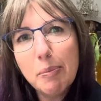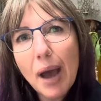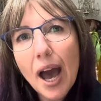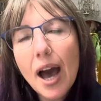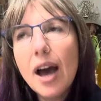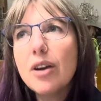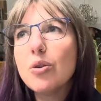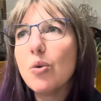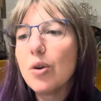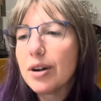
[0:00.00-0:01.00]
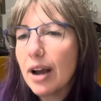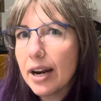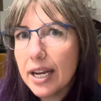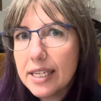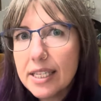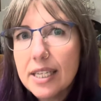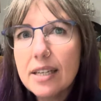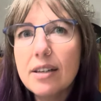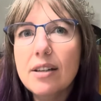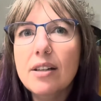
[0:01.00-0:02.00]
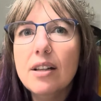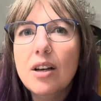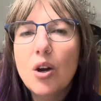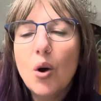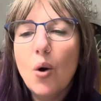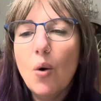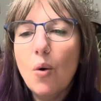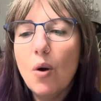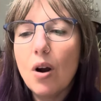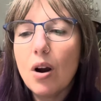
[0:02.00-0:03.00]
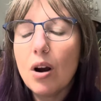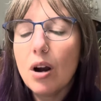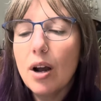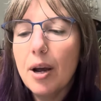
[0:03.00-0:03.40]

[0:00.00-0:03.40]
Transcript: bad or not ideal, or